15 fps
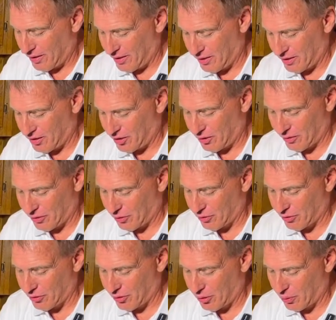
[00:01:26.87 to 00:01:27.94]
You know,
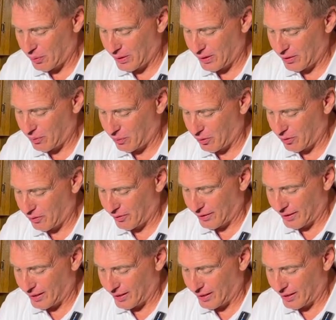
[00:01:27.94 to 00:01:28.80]
there's no way in the world that